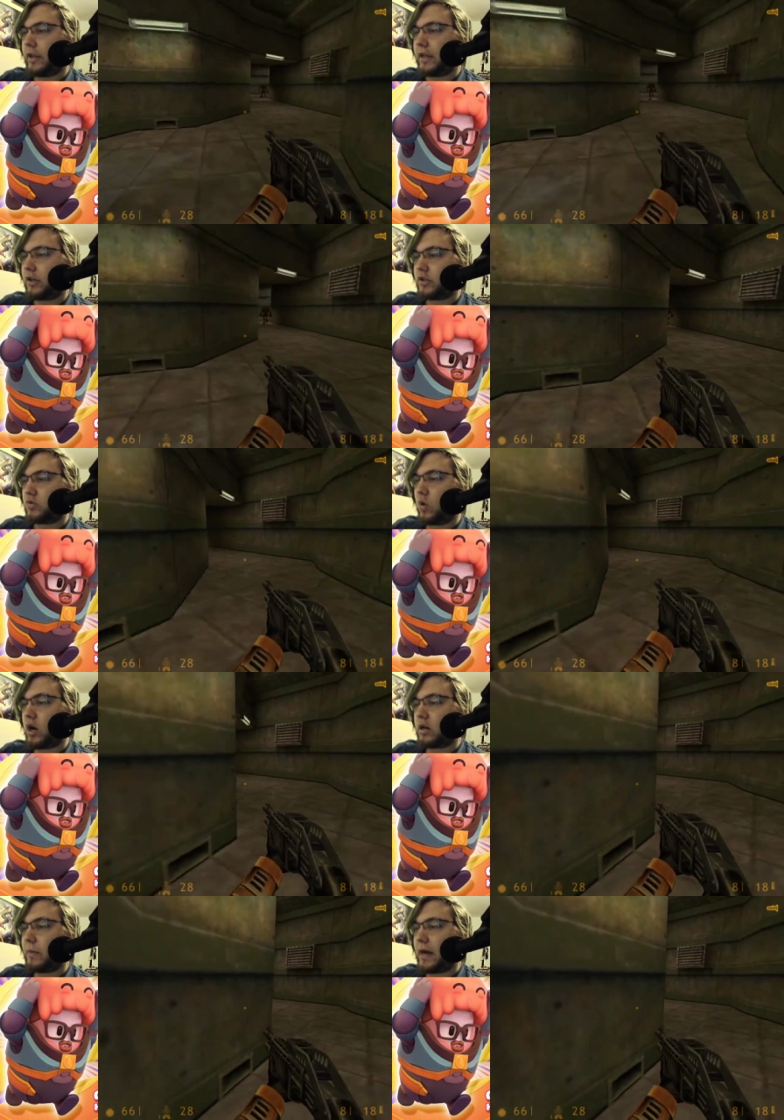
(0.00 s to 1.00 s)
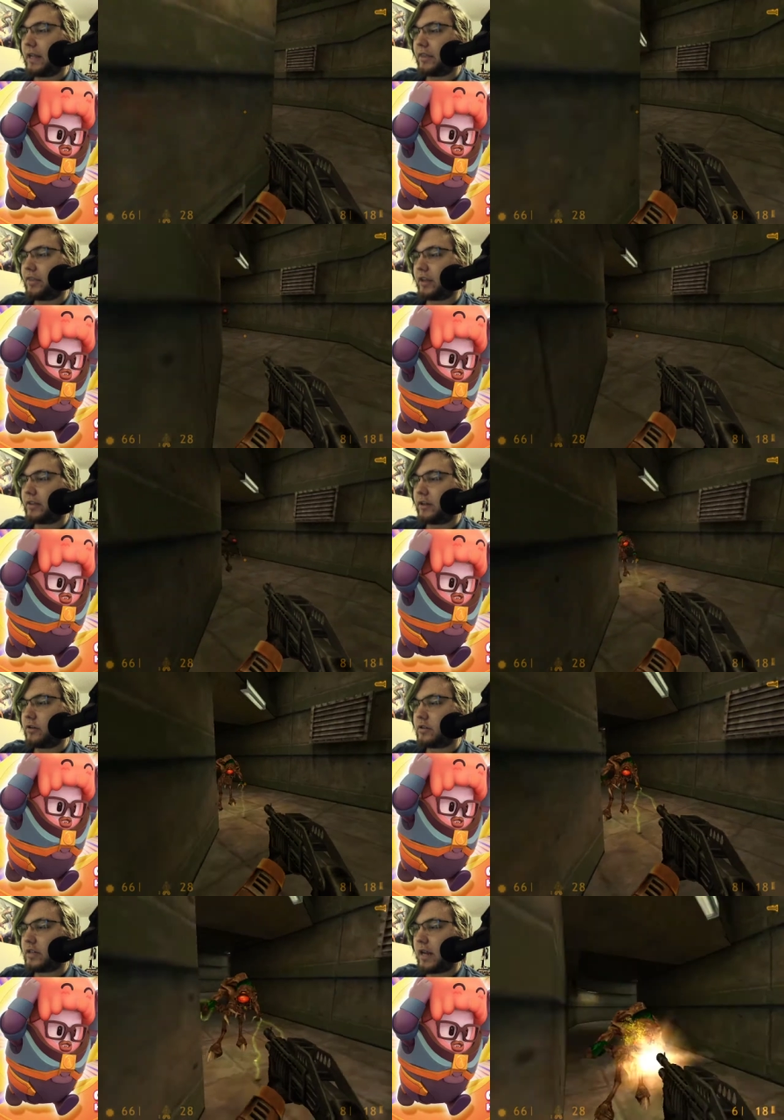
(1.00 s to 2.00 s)
he can just walk by a thing that
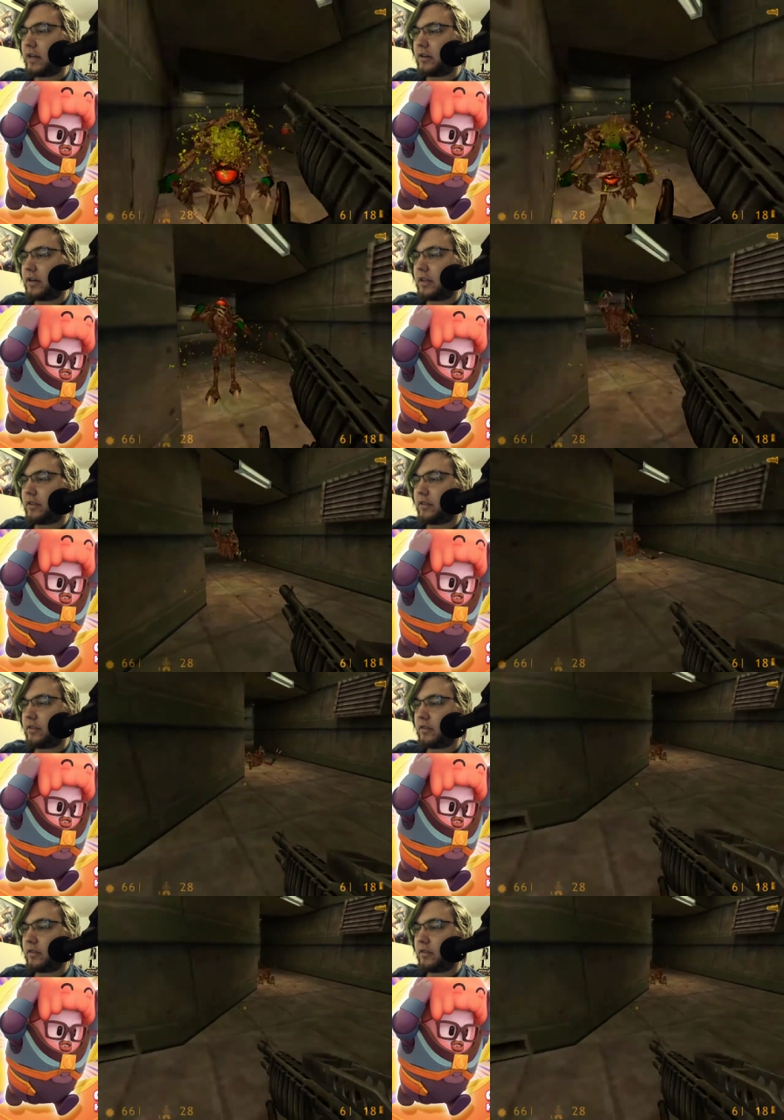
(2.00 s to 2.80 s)
you're standing underneath.